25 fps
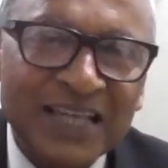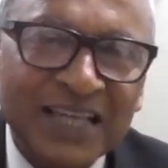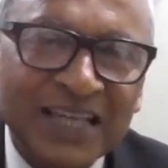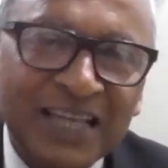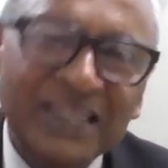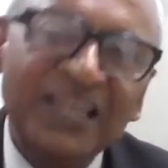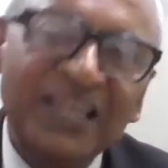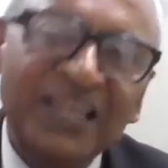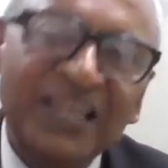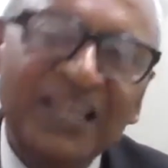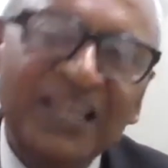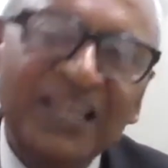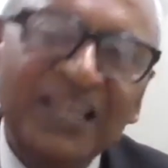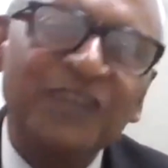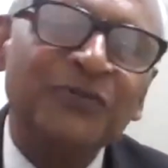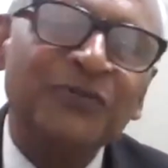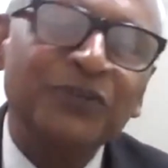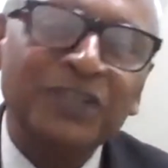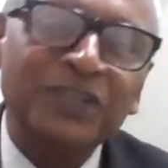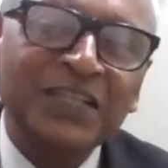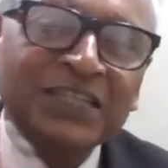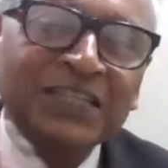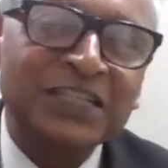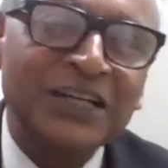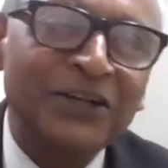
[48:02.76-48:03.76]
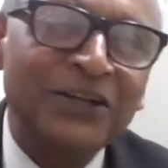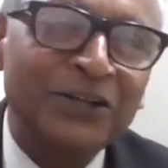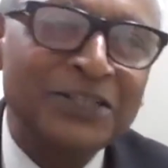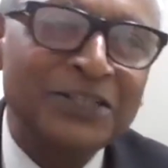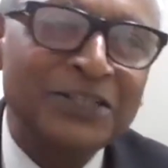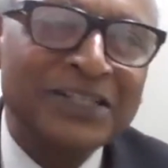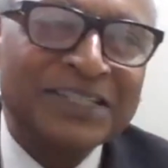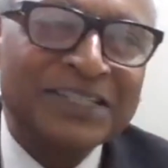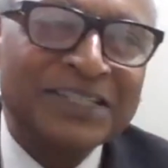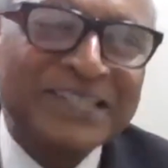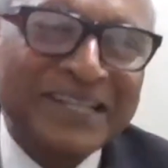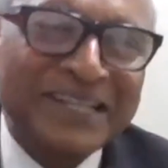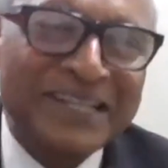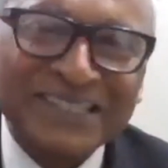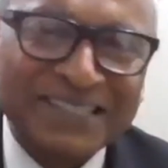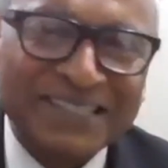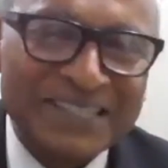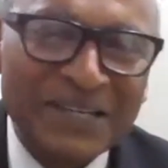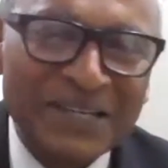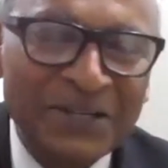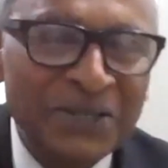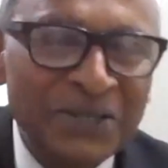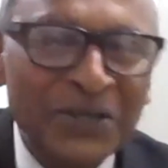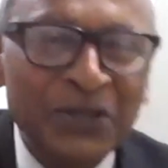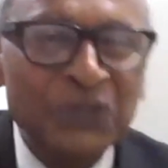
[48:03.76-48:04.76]
and therefore the internal logic changes.
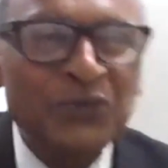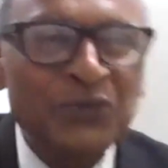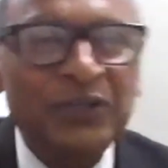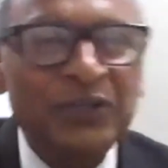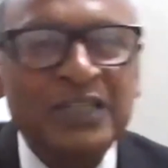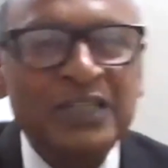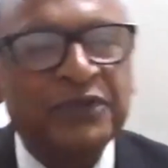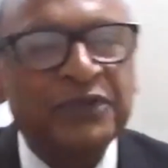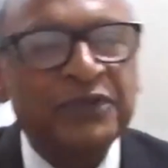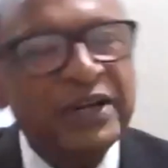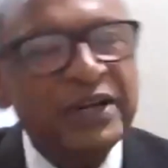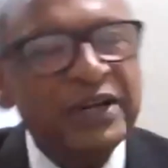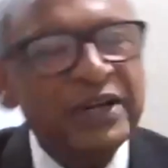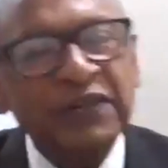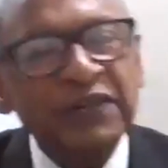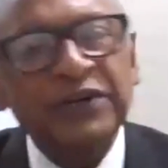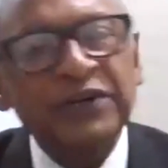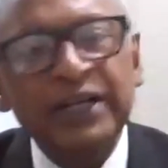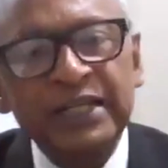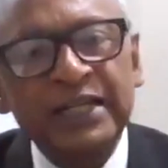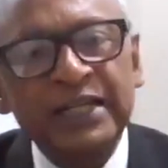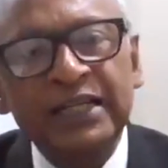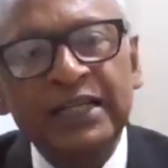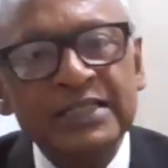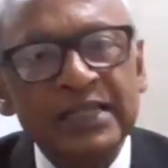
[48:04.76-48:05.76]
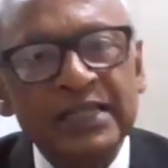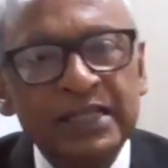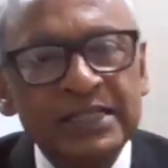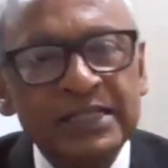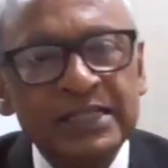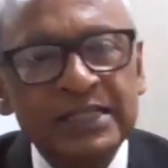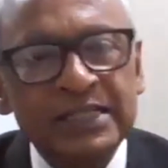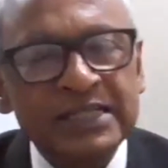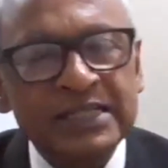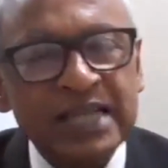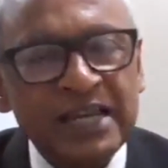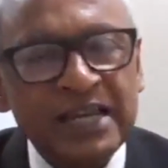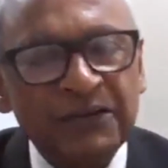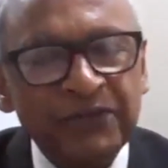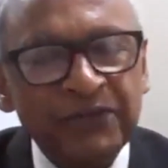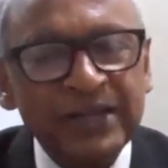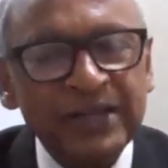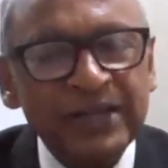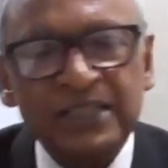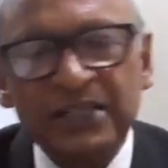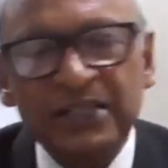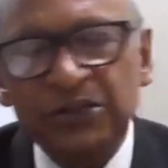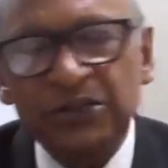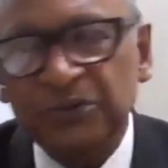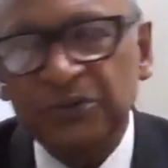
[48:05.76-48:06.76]
So it is very difficult. It is in
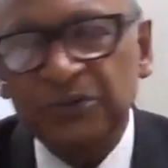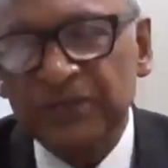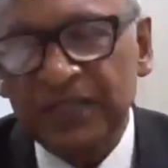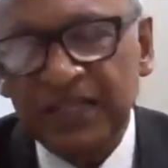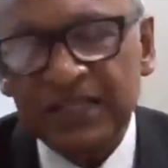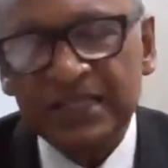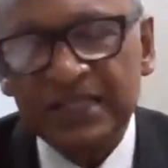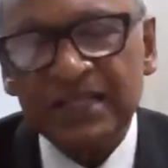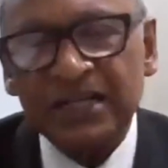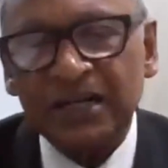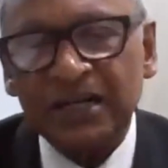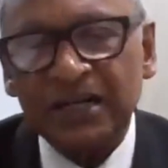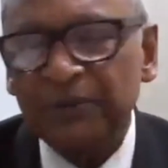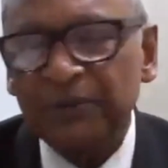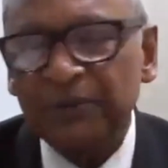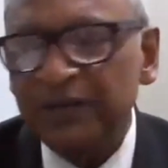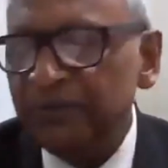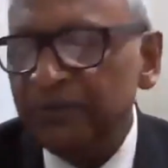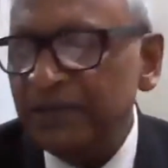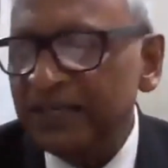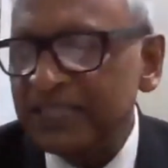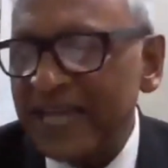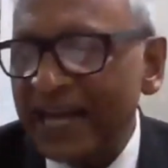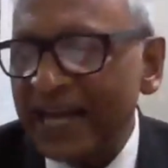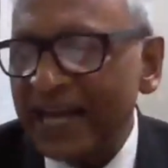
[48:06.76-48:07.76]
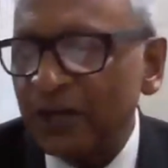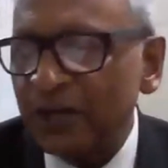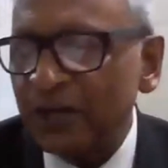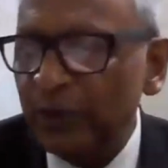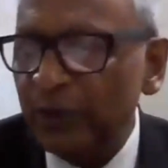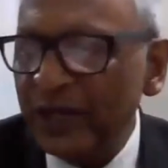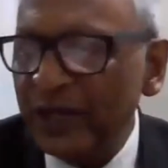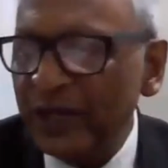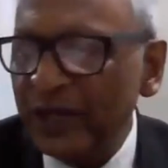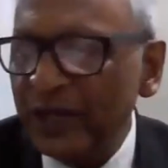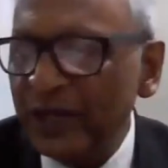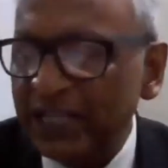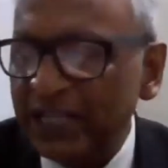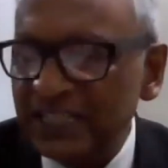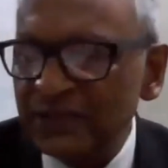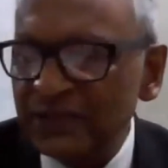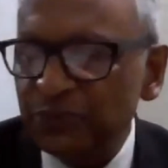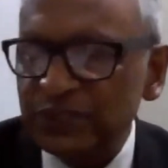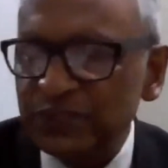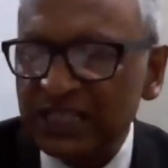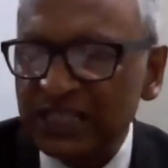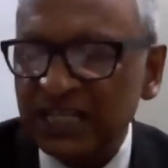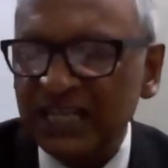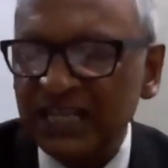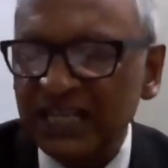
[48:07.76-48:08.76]
fact, there is a comment by Jack Welch,
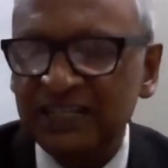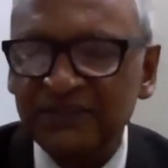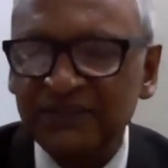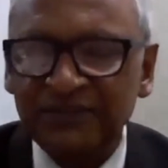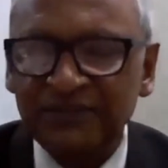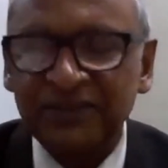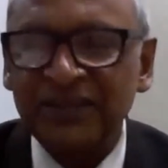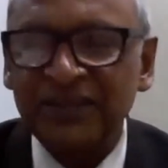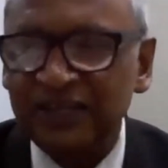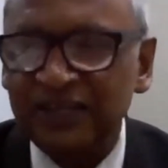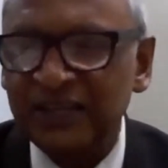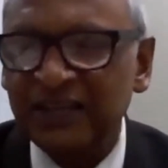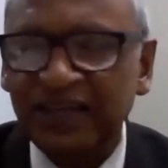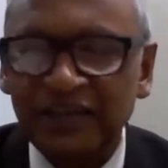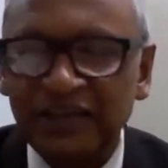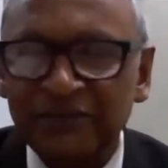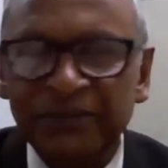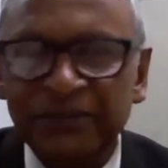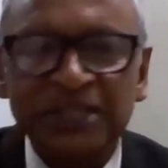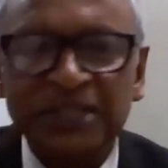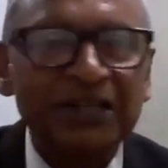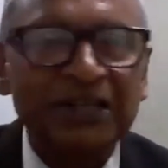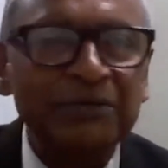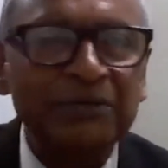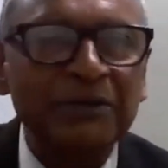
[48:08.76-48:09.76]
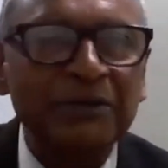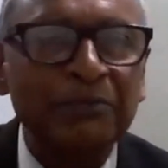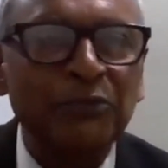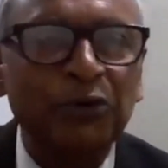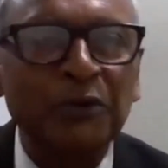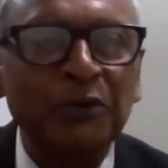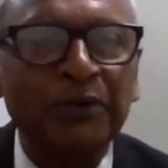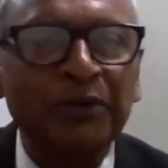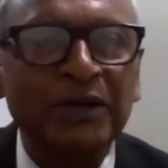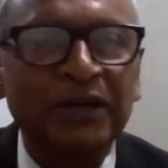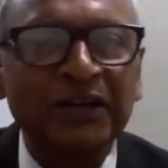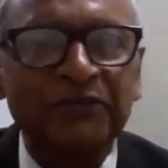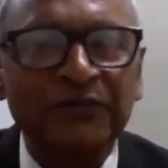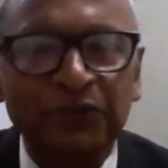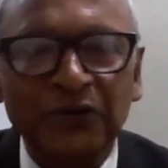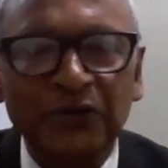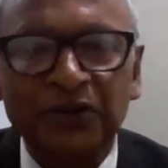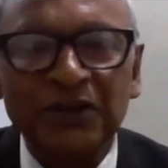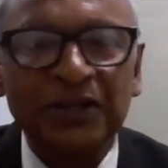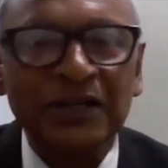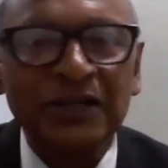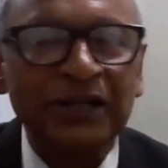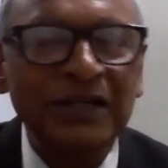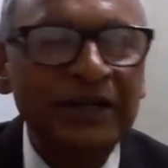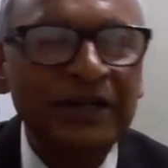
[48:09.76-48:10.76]
which I mentioned in my book, but I've
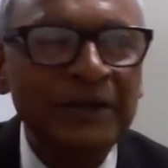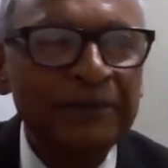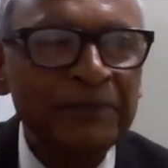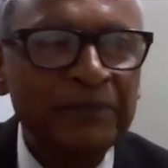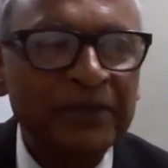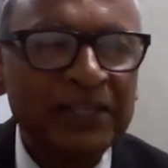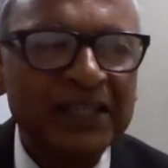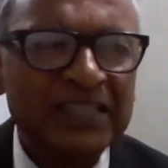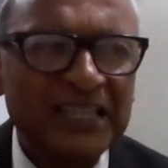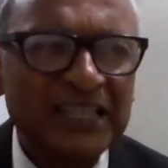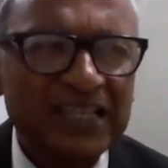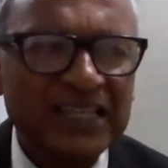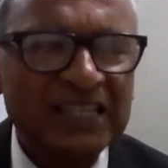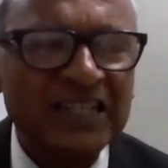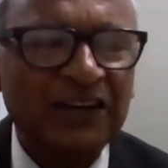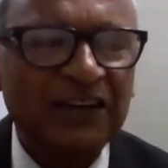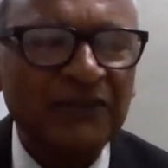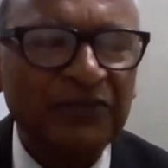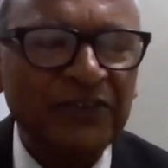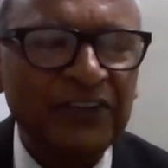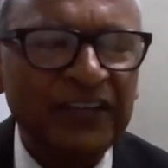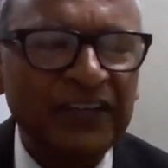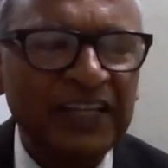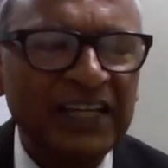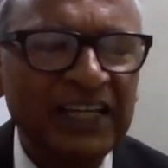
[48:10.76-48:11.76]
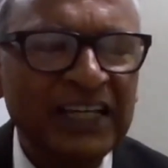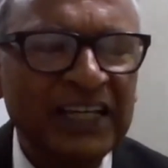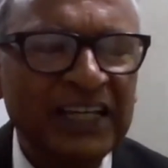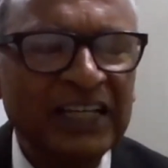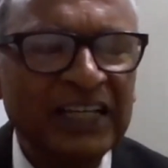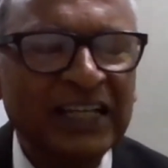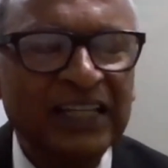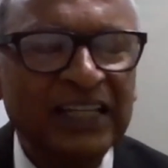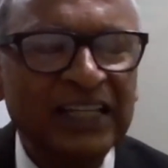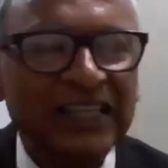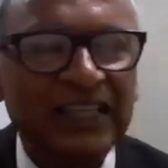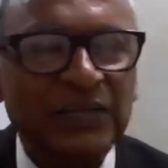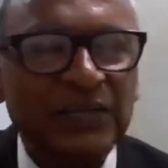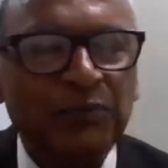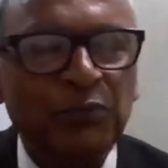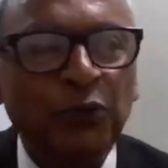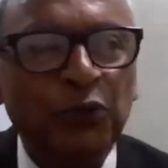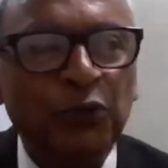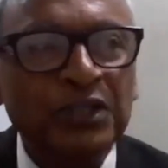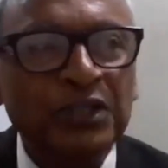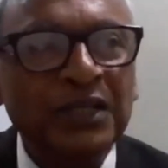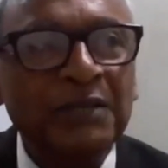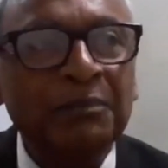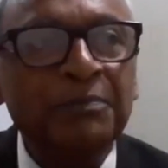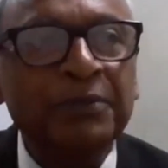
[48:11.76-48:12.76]
forgotten. It says roughly that
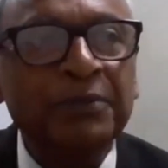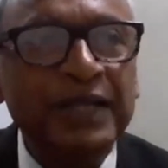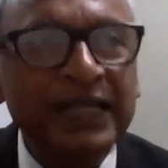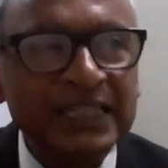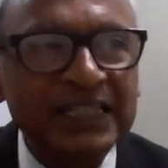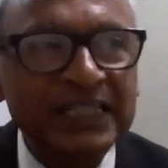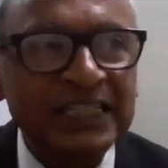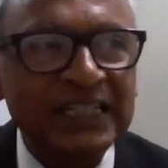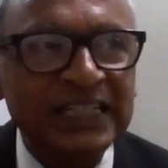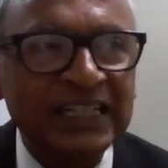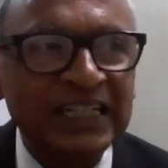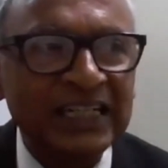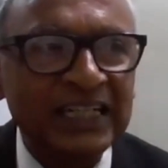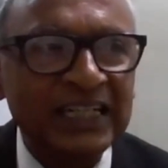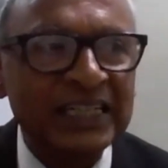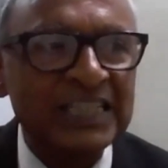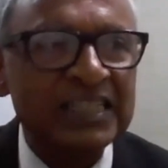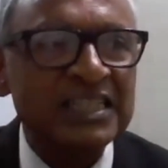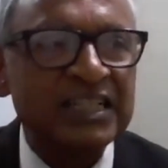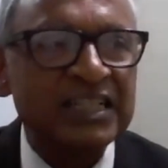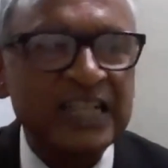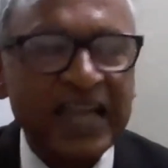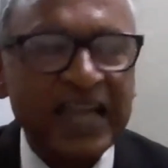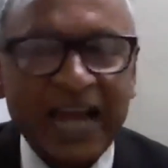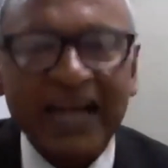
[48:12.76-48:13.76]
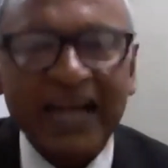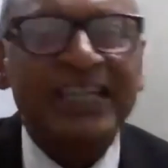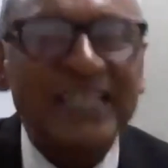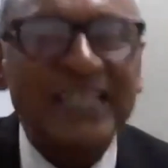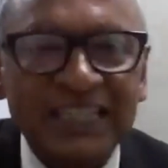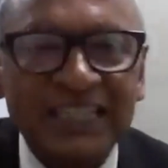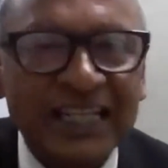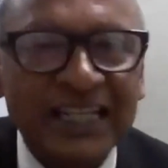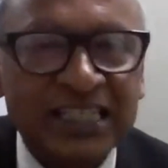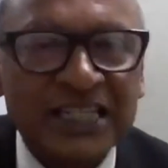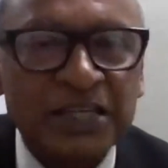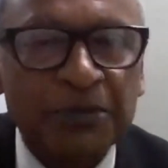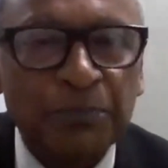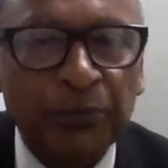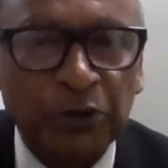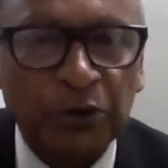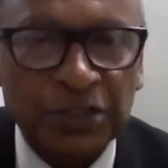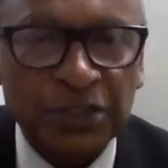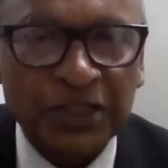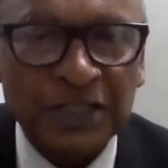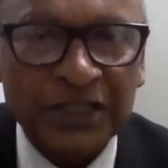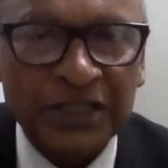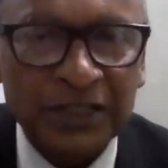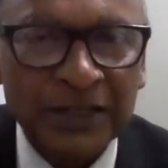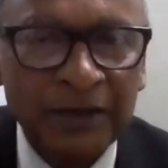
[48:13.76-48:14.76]
more than predicting, it is reacting that's
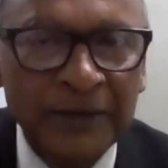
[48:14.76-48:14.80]
important.